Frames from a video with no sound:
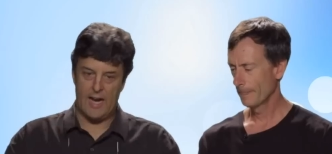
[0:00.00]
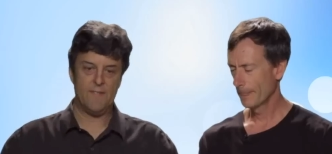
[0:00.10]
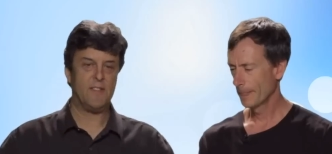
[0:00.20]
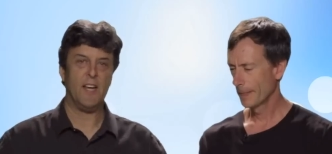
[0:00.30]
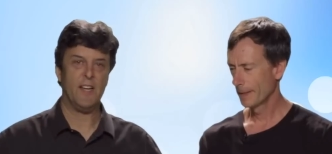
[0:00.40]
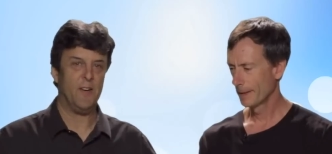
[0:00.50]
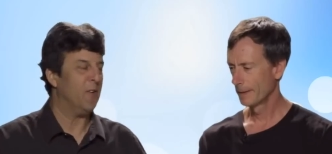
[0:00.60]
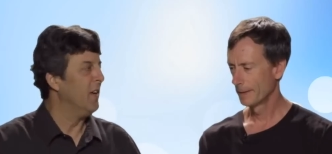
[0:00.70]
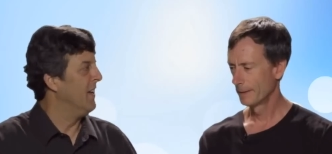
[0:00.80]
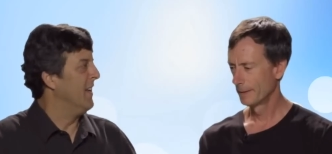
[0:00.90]
Speaker 1: I have to tell you,
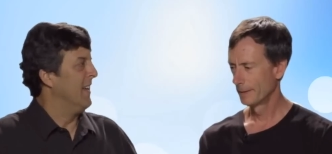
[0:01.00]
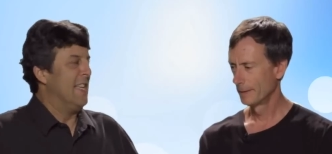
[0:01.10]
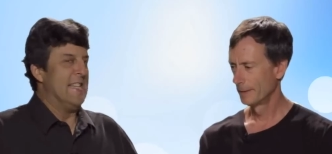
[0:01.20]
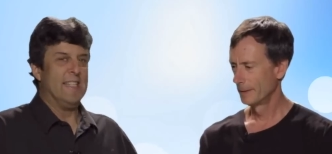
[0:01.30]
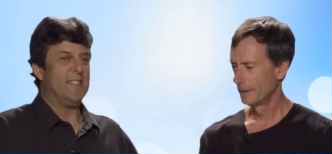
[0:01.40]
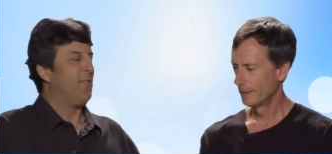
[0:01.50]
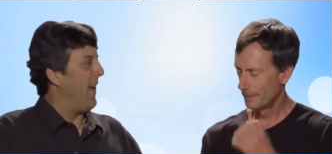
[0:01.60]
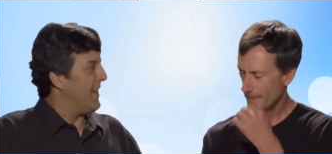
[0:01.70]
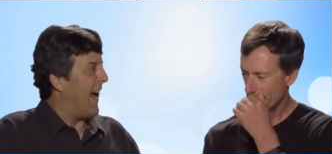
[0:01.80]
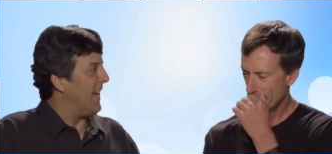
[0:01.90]
this is
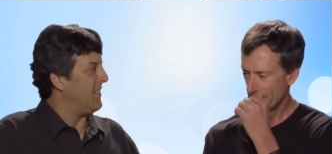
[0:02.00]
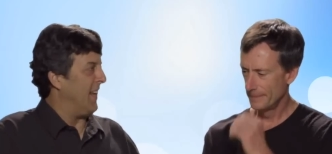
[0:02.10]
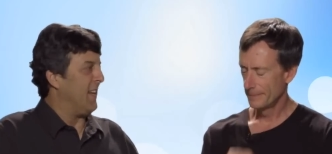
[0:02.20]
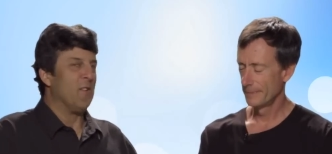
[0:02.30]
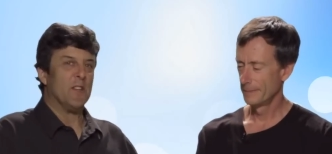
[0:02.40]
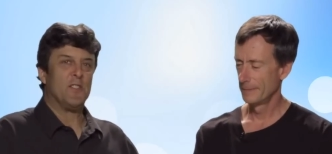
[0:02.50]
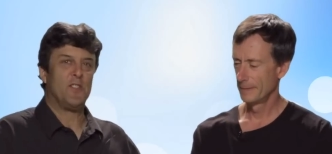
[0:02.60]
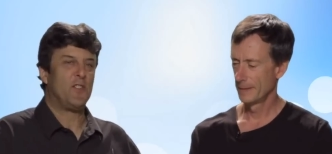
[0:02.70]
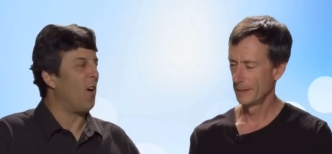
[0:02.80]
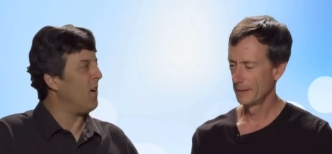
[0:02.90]
fantastic. You could
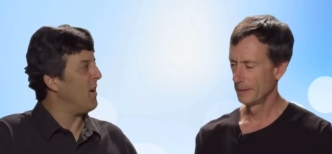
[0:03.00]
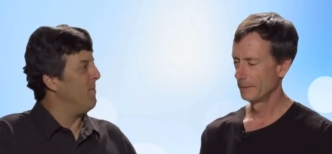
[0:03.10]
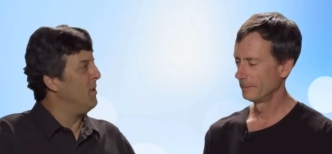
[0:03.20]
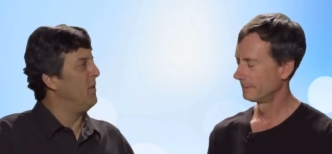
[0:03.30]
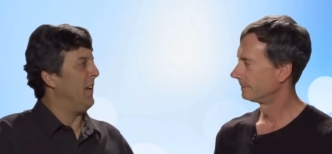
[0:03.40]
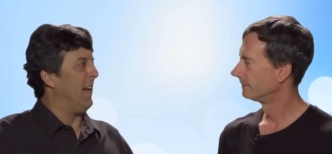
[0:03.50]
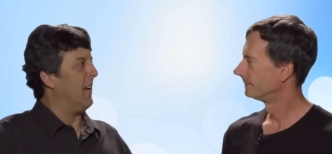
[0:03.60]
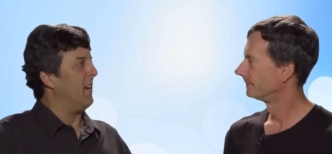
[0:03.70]
start a movie